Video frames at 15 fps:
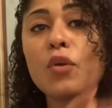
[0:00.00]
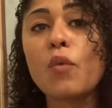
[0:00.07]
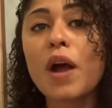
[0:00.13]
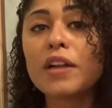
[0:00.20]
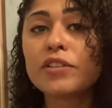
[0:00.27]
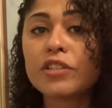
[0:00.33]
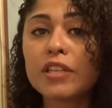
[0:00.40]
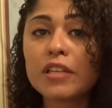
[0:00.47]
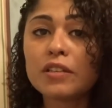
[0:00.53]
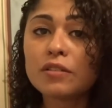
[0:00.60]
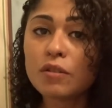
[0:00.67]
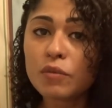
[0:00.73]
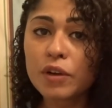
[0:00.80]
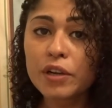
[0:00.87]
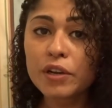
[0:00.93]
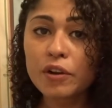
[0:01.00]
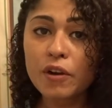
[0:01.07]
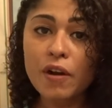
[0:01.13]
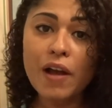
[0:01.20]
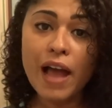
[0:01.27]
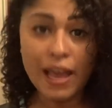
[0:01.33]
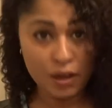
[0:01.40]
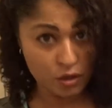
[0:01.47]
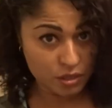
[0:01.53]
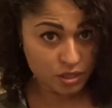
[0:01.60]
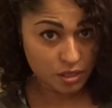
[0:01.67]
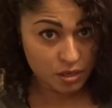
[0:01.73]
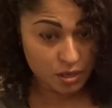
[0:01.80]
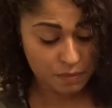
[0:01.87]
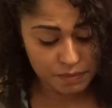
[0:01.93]
watching, don't worry girl, I hooked
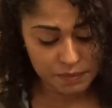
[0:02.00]
you up.